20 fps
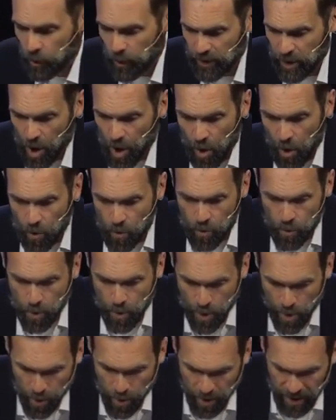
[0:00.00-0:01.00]
what's
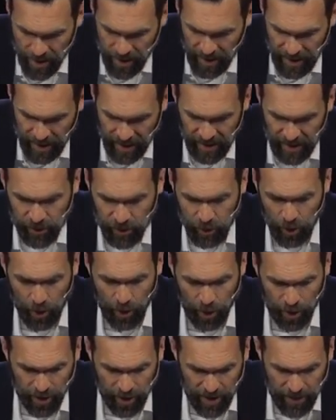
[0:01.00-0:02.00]
rooted in
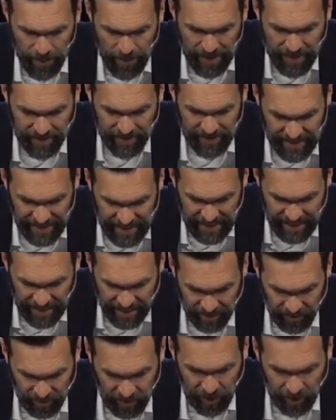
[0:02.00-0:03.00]
eternity because
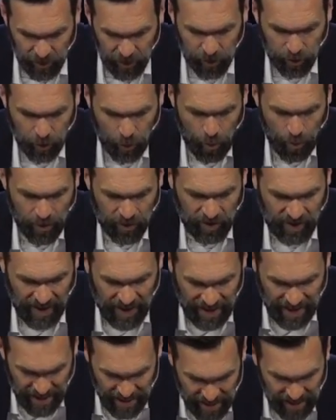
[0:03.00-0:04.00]
He is the source.
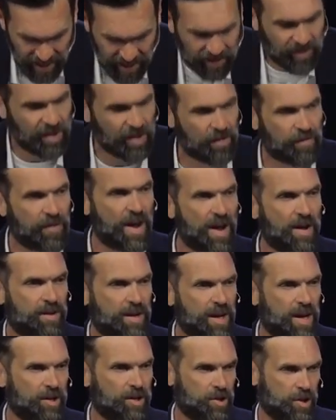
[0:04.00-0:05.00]
He is the
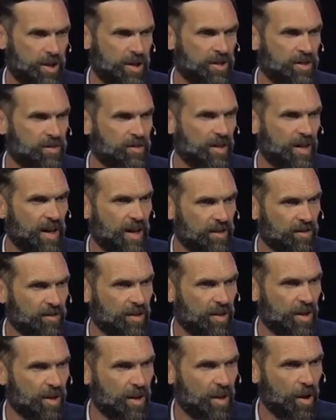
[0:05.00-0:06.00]
foundation, He says,
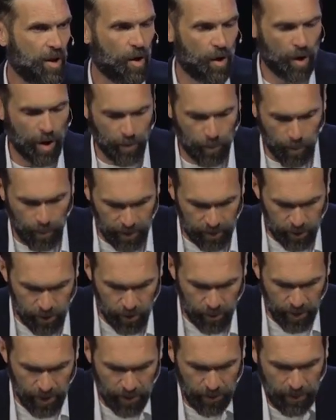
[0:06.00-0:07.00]
on which
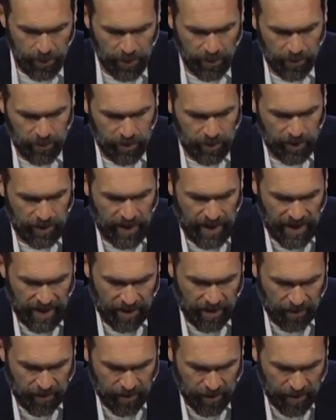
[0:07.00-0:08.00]
you can build your
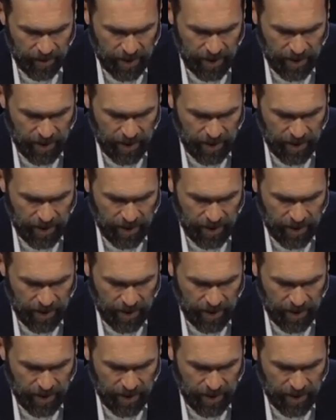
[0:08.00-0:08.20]
life.